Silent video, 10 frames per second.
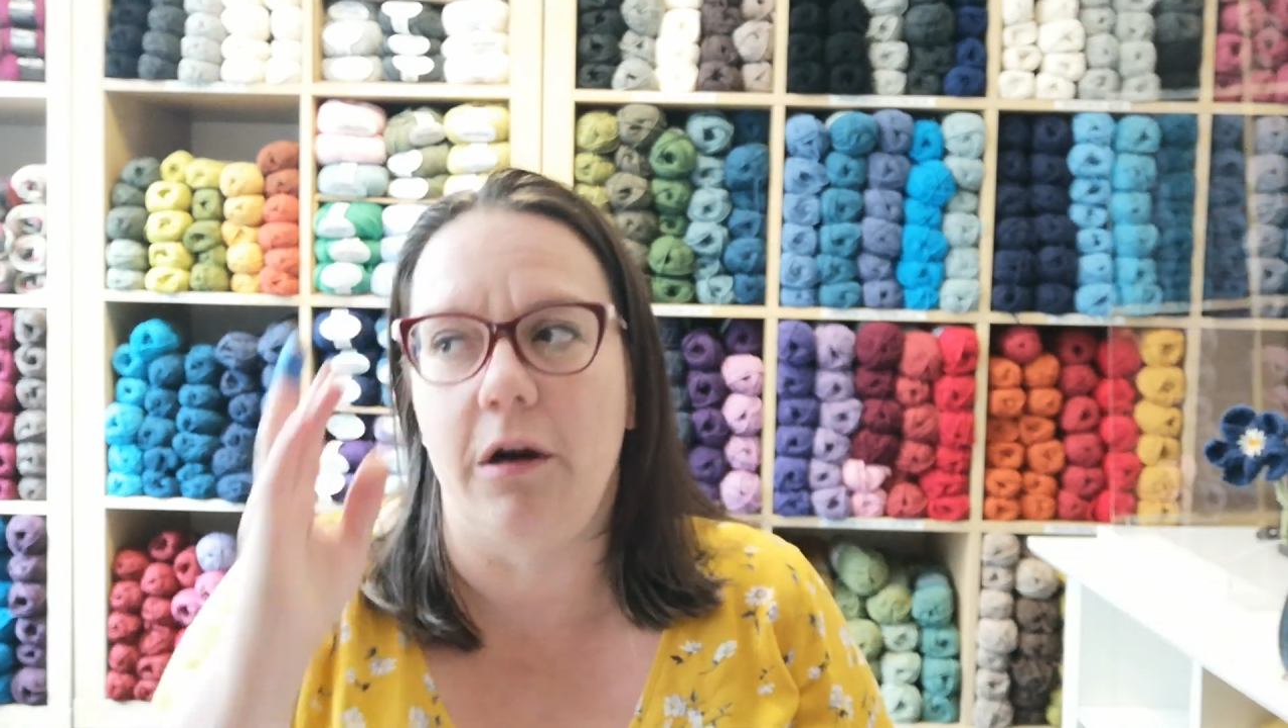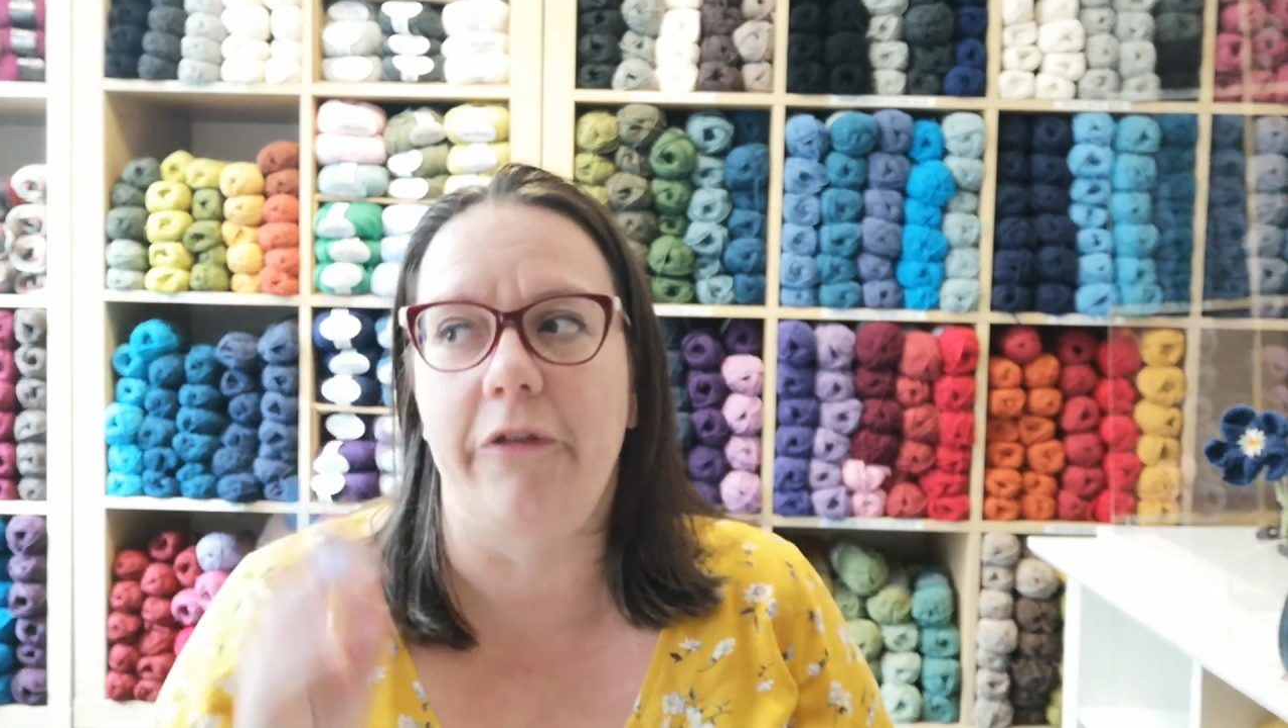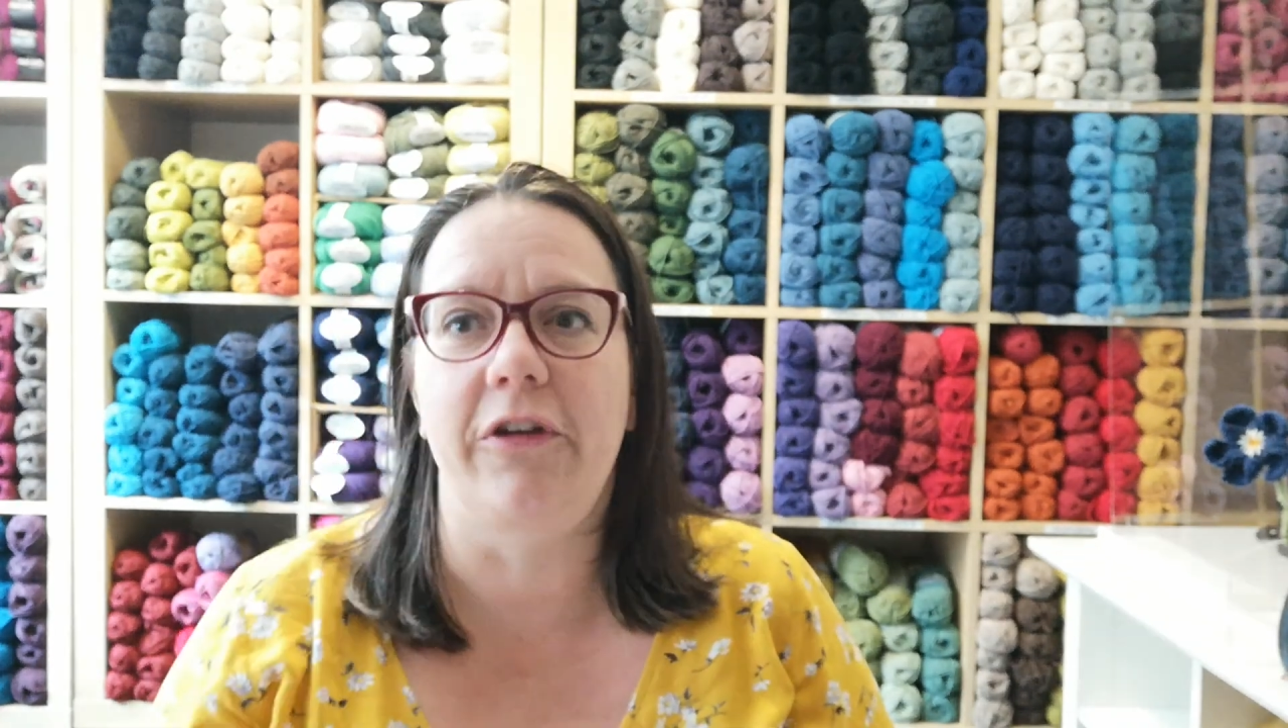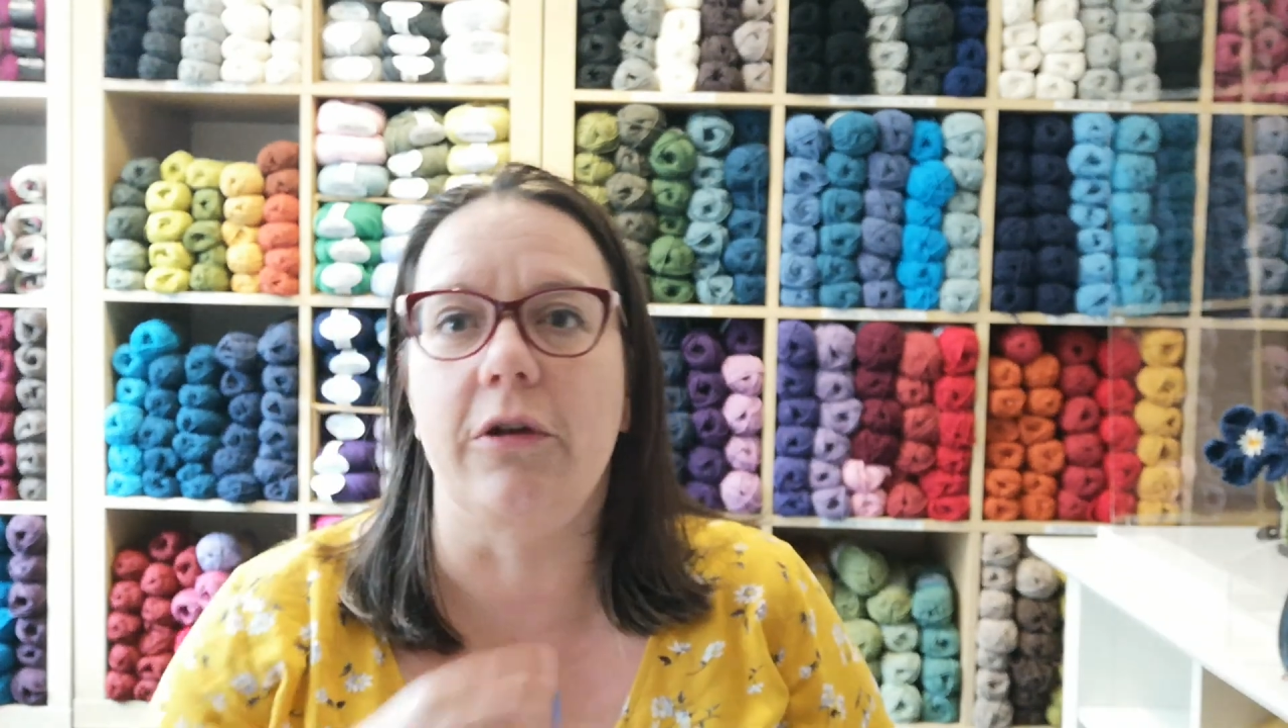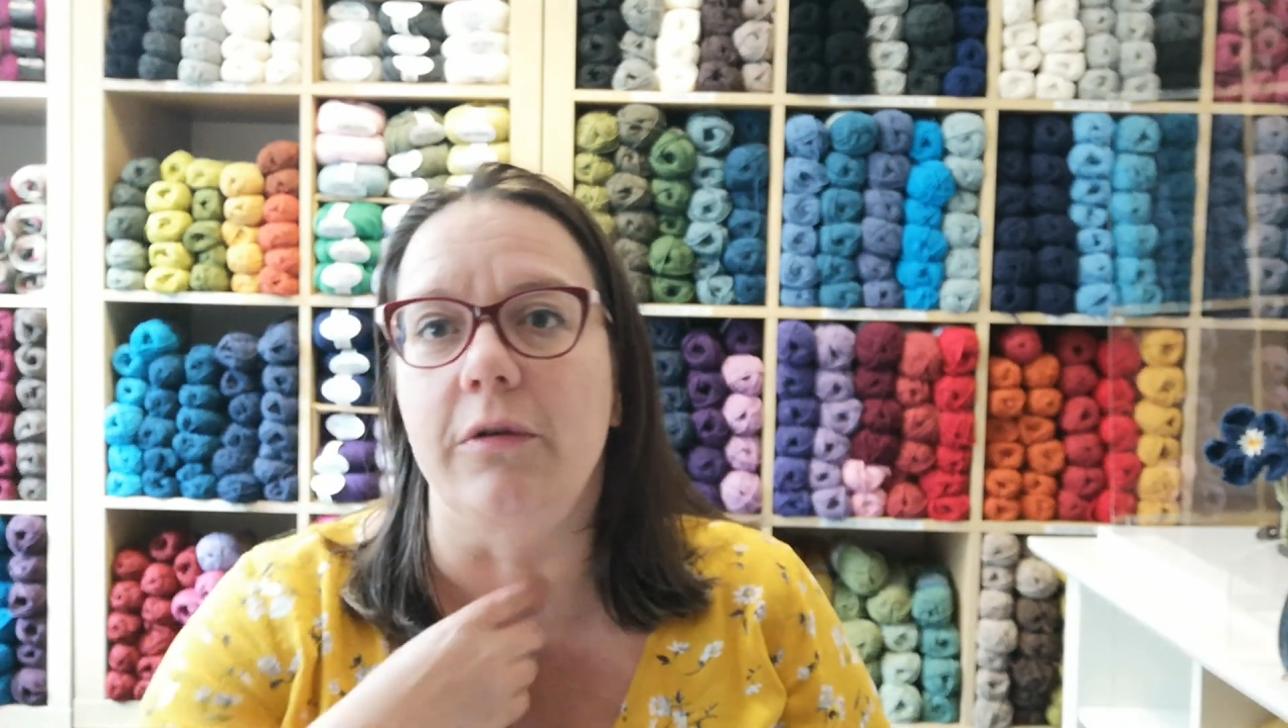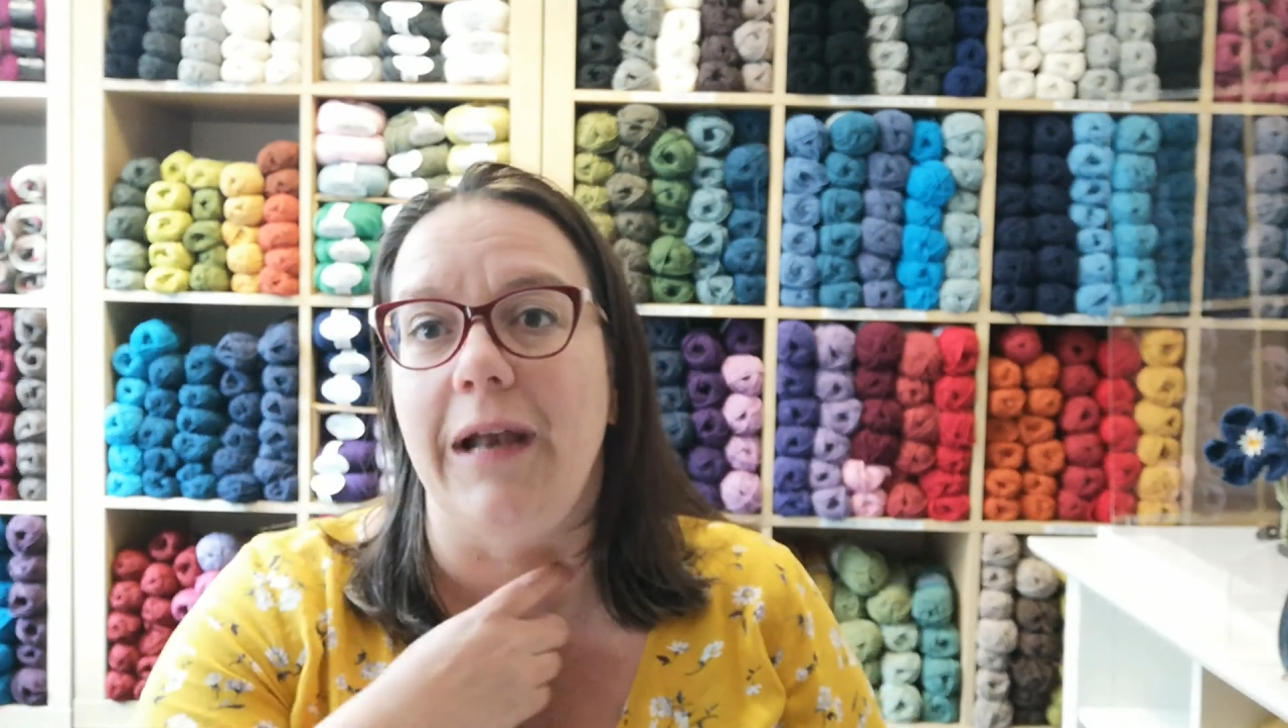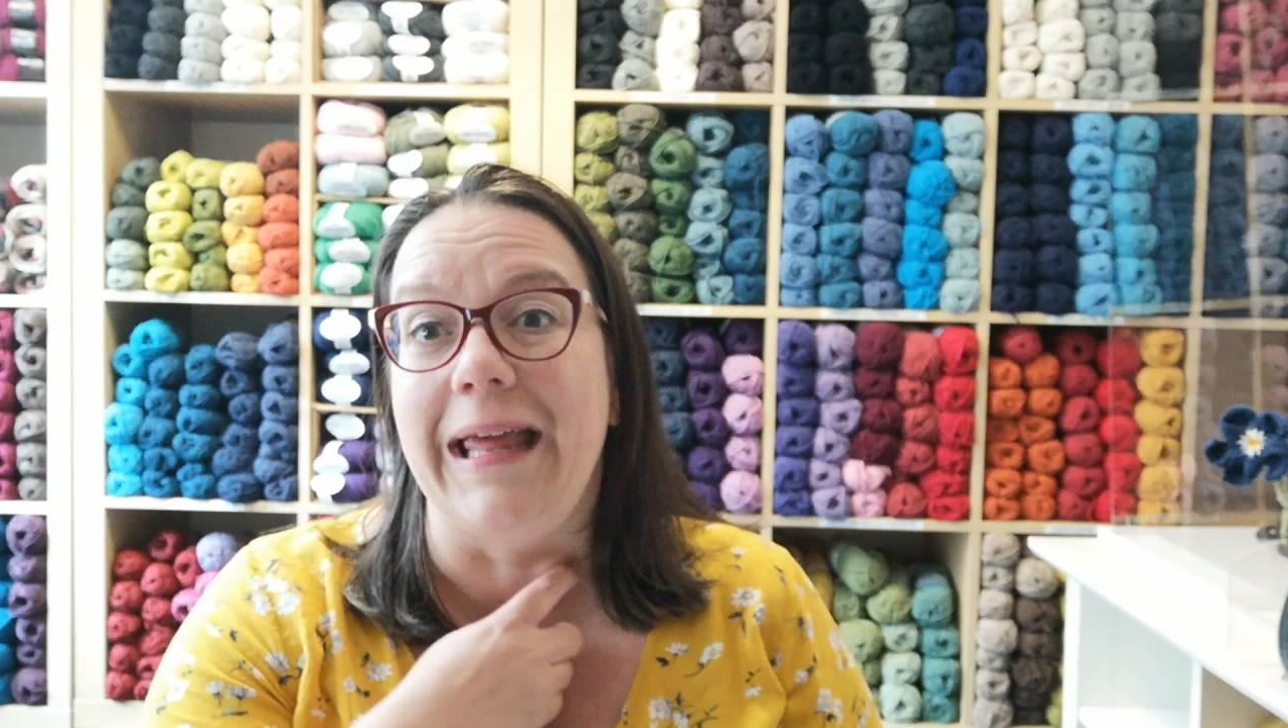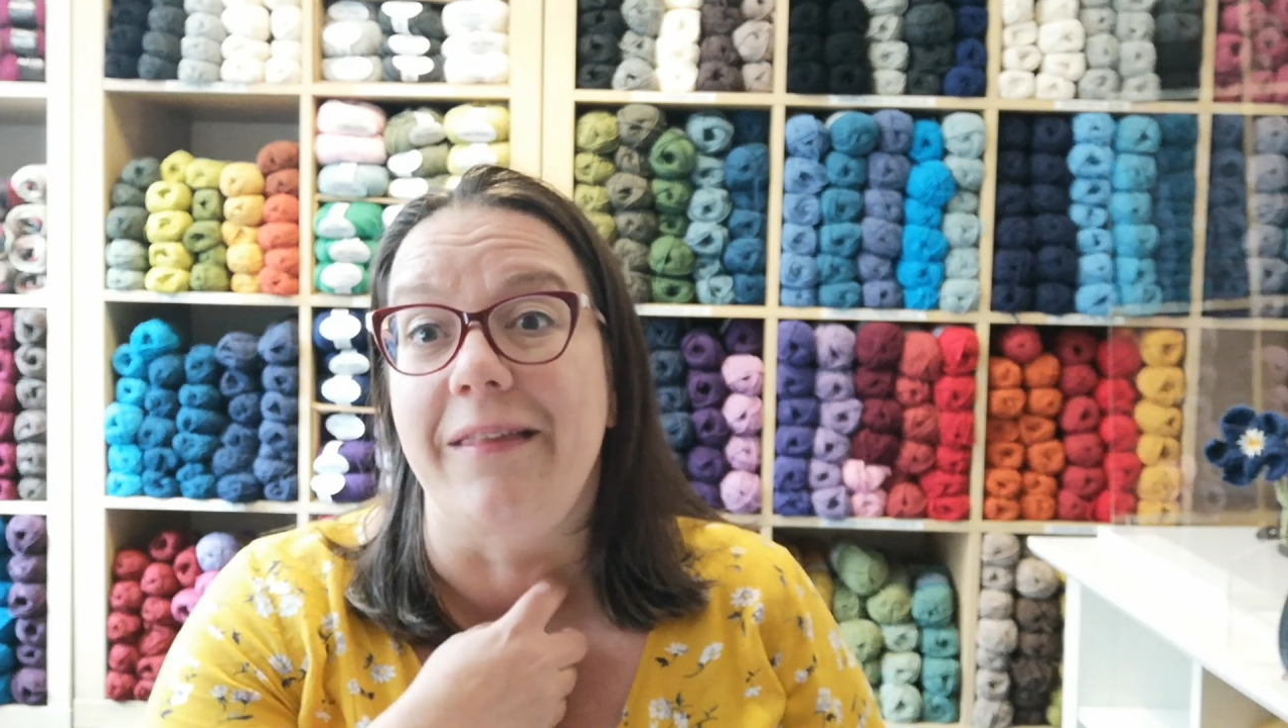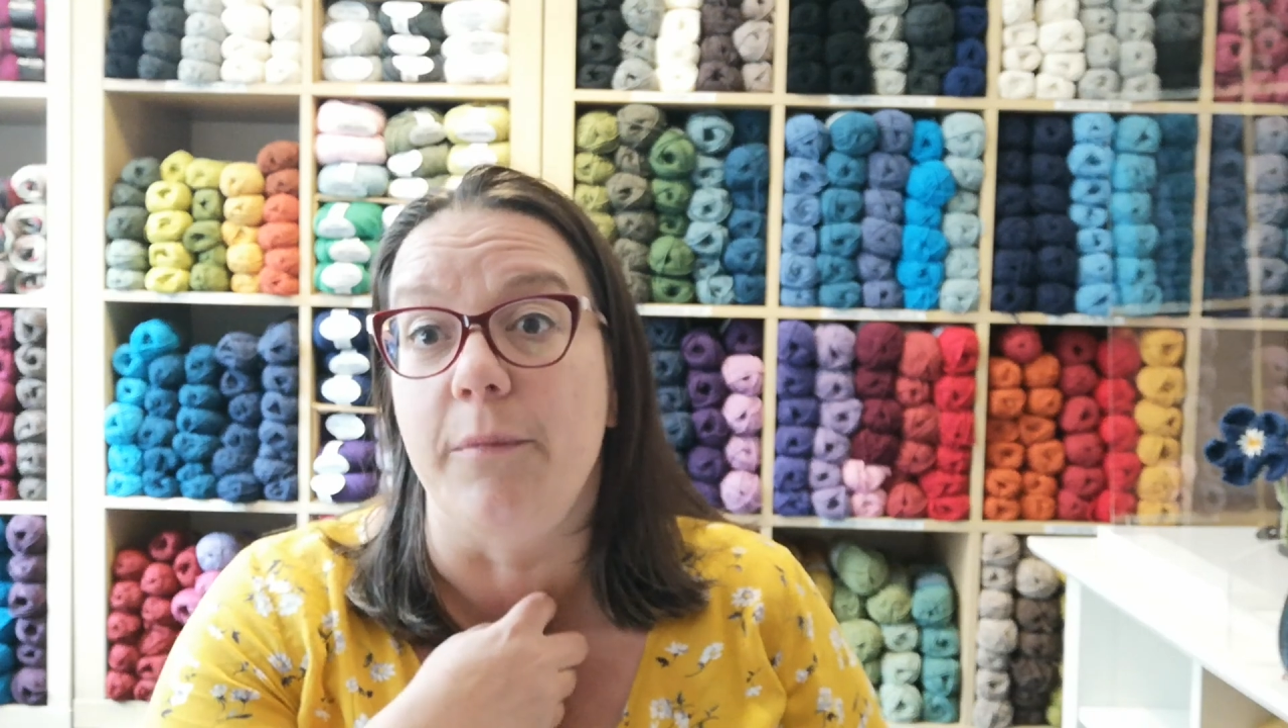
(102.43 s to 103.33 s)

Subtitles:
or if you don't like